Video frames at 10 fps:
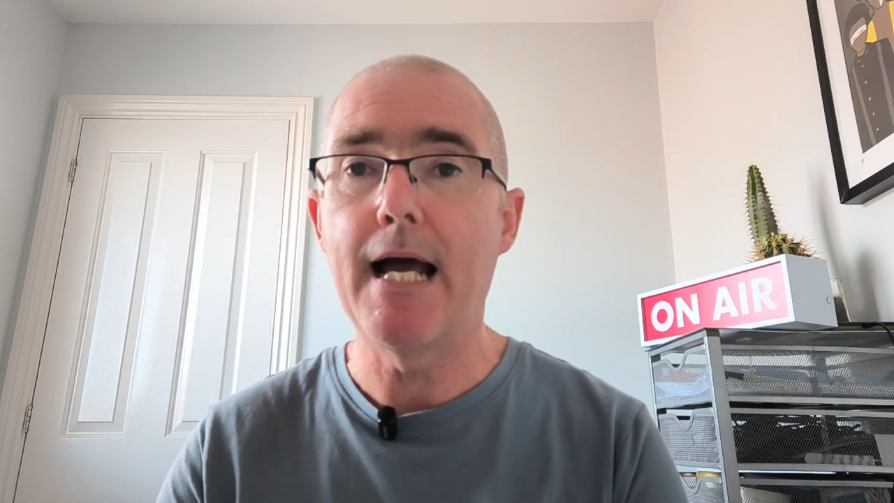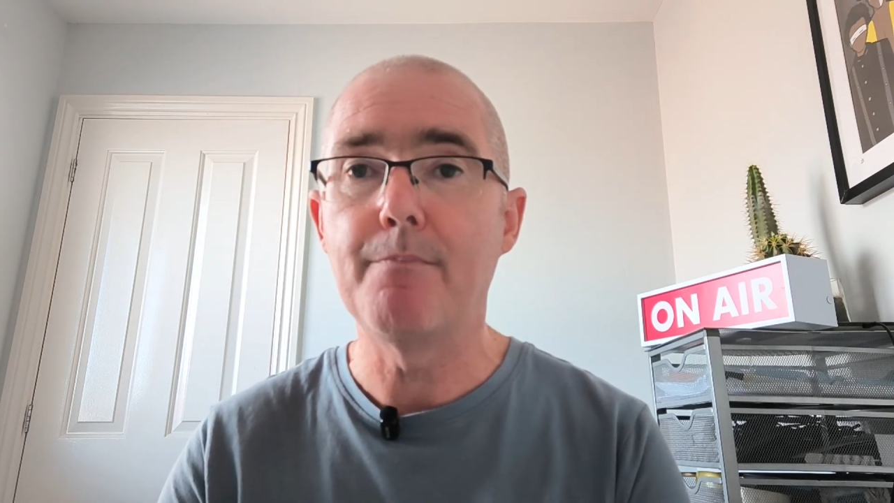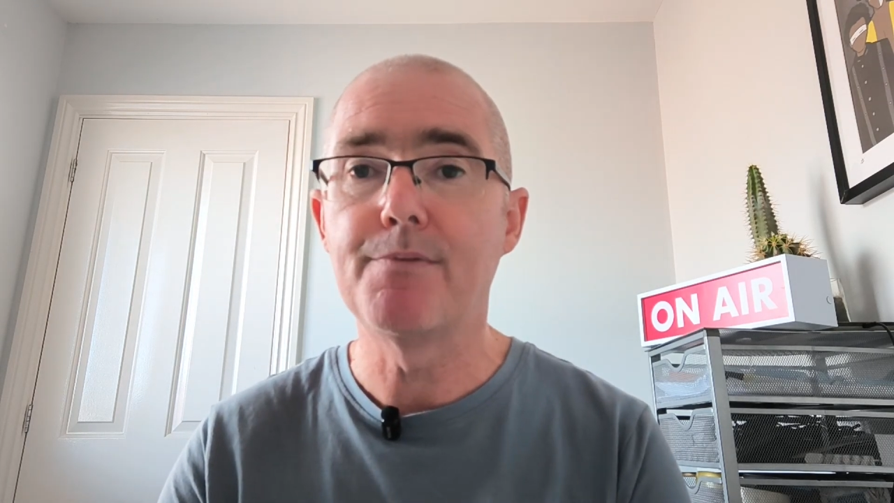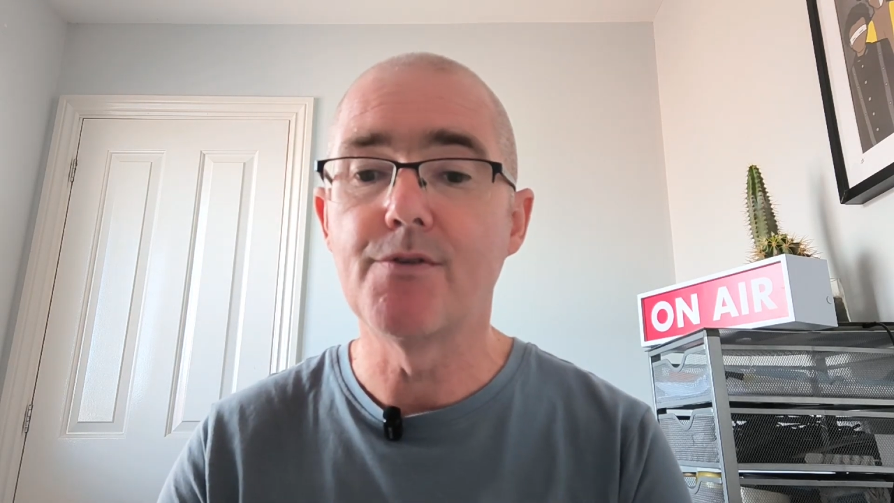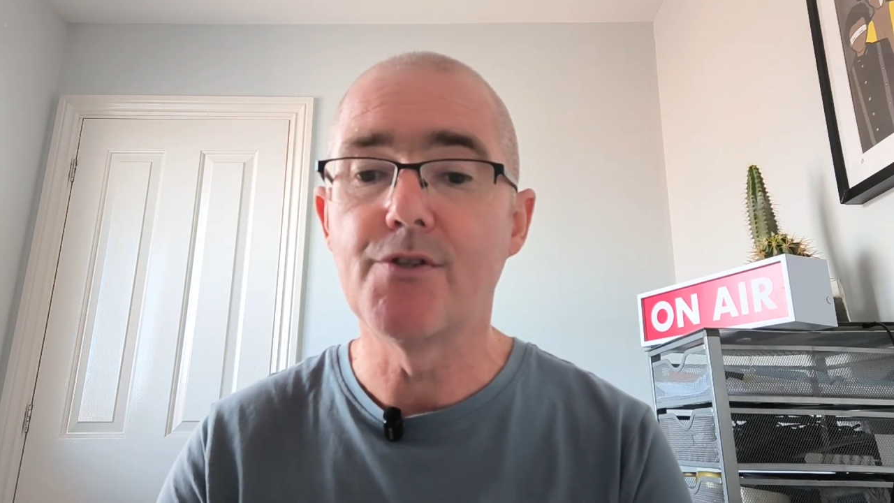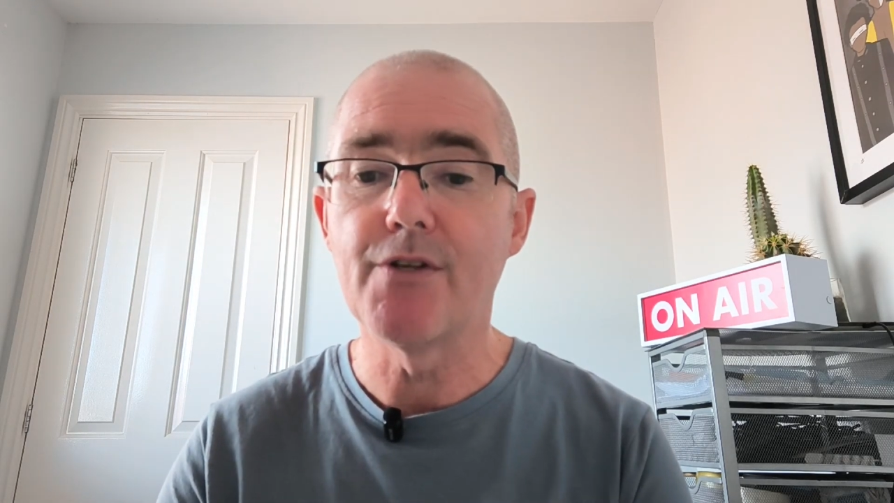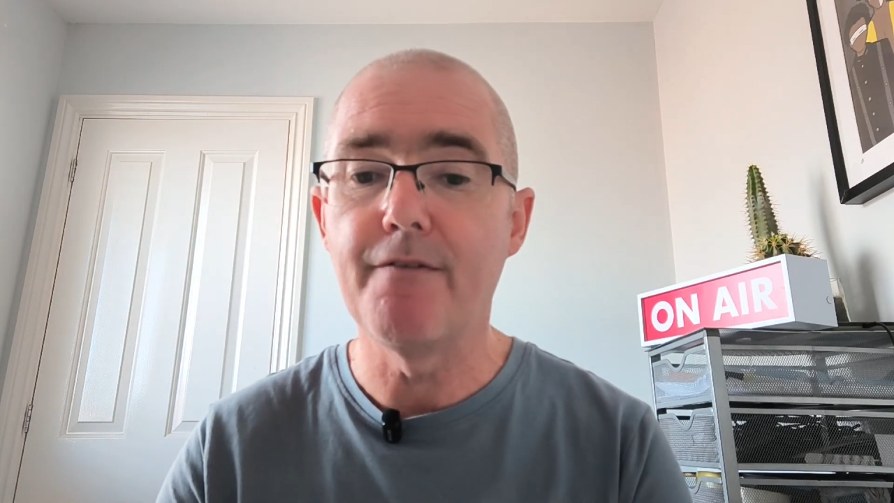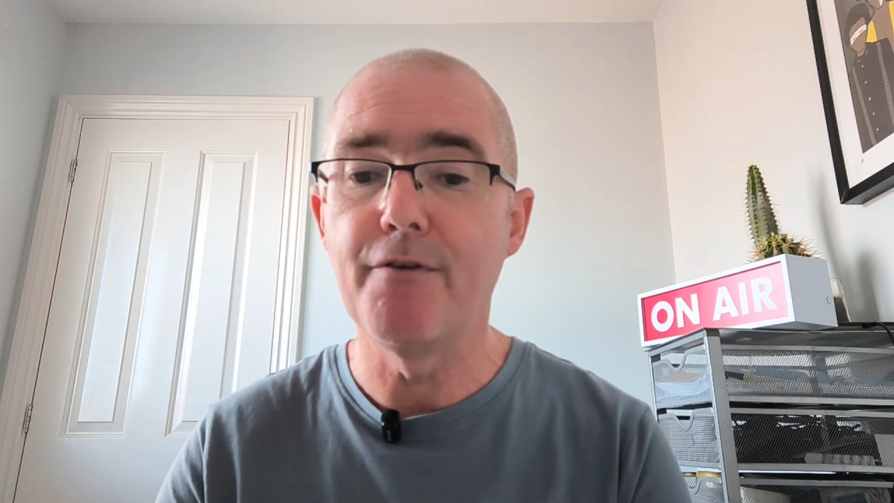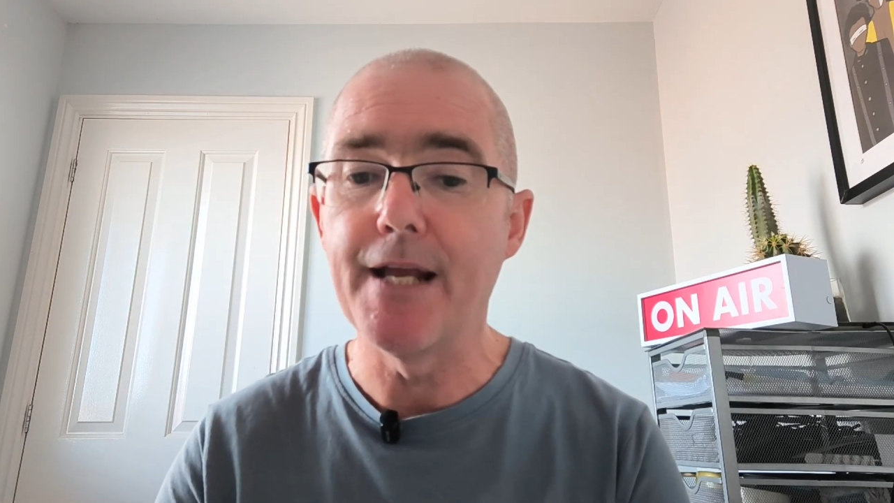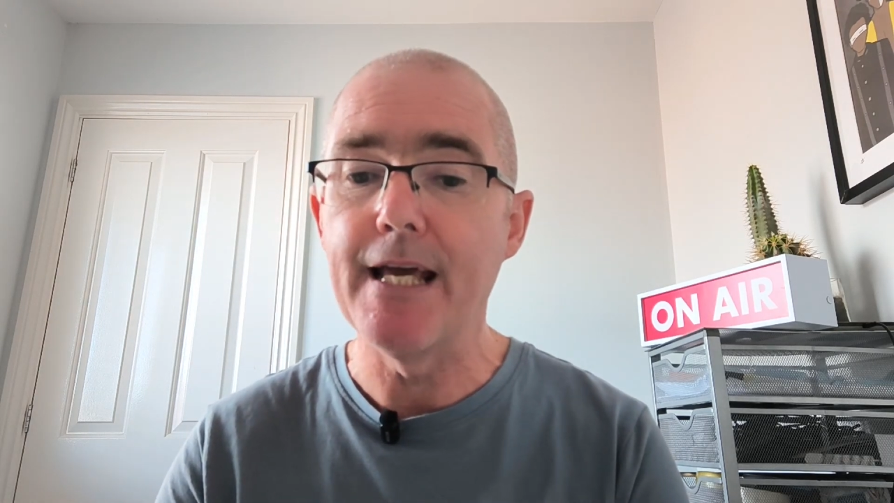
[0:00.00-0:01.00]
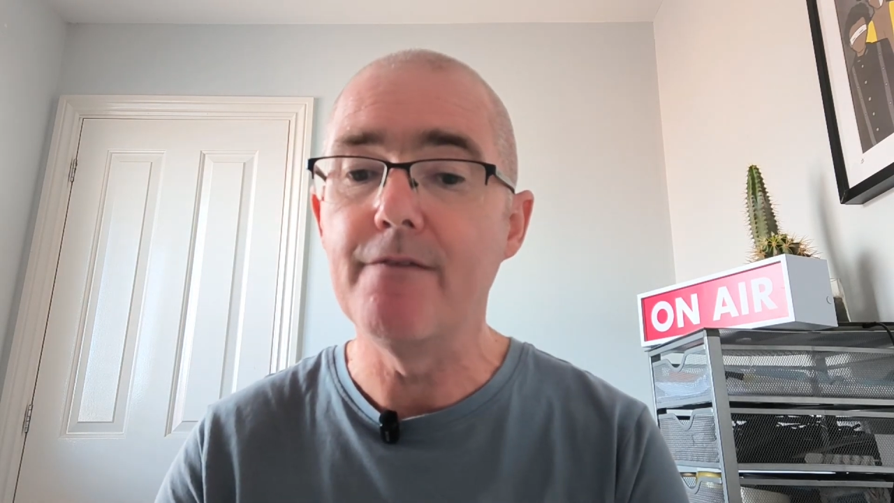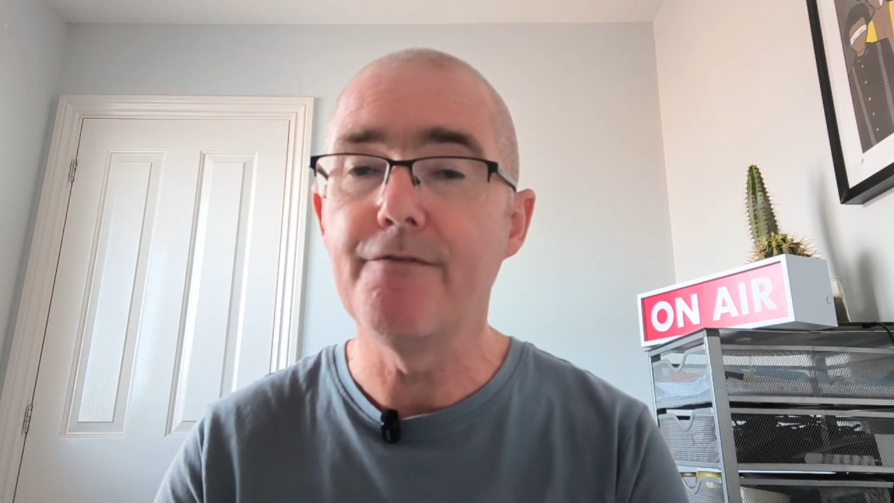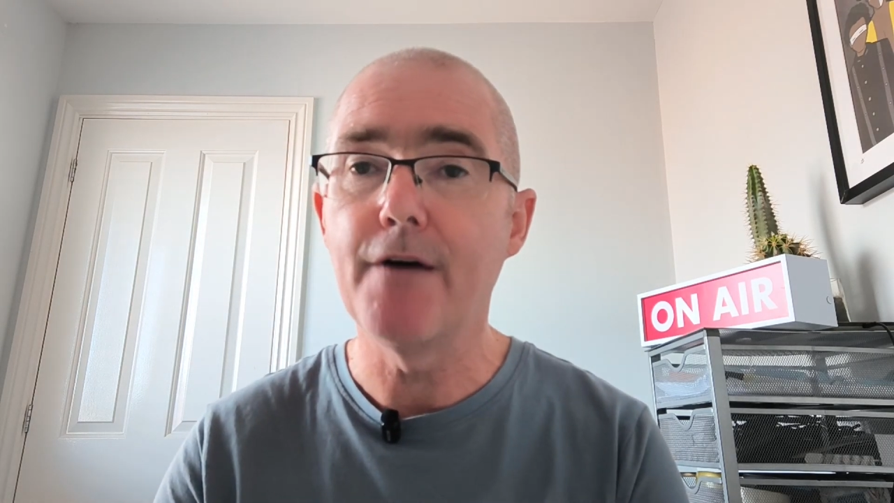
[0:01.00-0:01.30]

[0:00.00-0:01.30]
apps and stuff on it, and